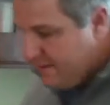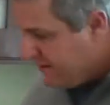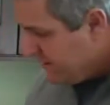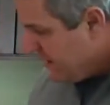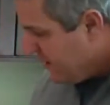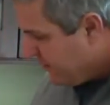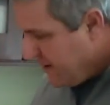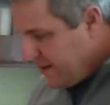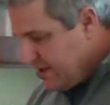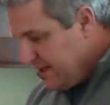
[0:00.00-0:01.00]
shelf, or
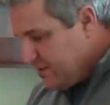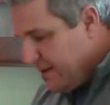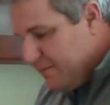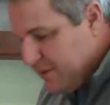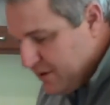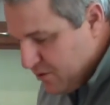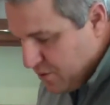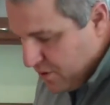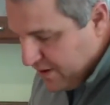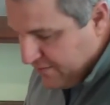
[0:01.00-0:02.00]
actually I guess we can put the
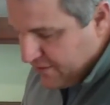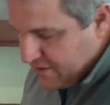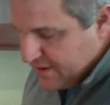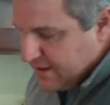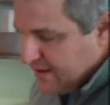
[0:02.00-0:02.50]
drawer in first.